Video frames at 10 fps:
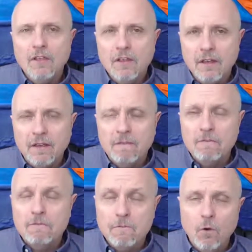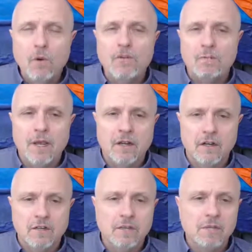The fourth
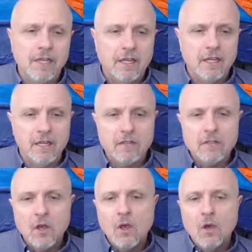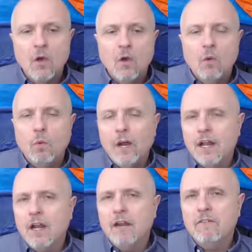mechanism is, what
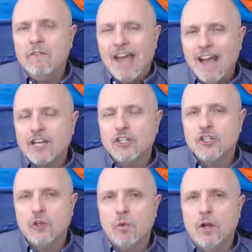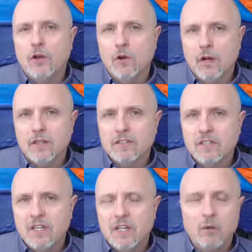kind of action do you want your audience
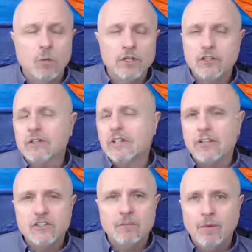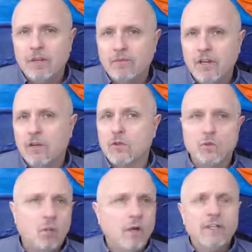to take? What's your intention of making videos?
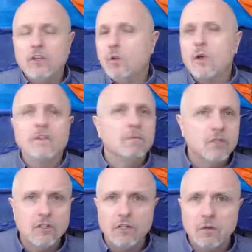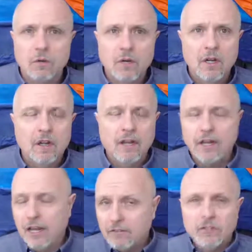What do you want them to do? And
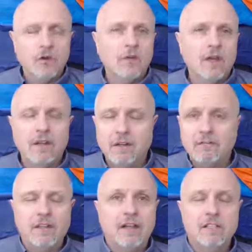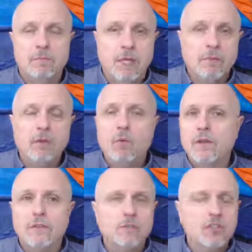you have to know that in advance. Maybe you
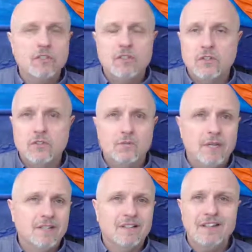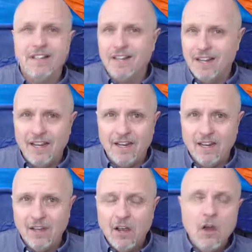want them just to basically hit like,